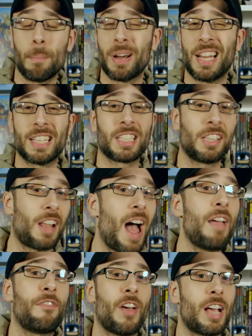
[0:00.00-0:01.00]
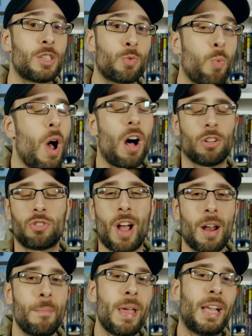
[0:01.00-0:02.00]
but his life as well,
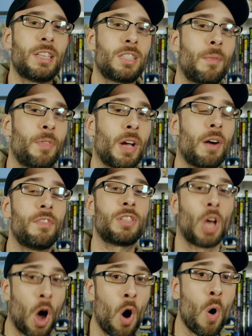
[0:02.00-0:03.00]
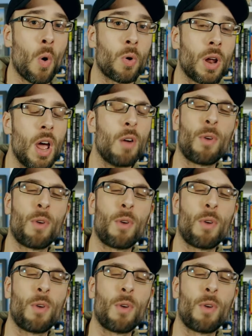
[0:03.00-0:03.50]
trying to make it something of his own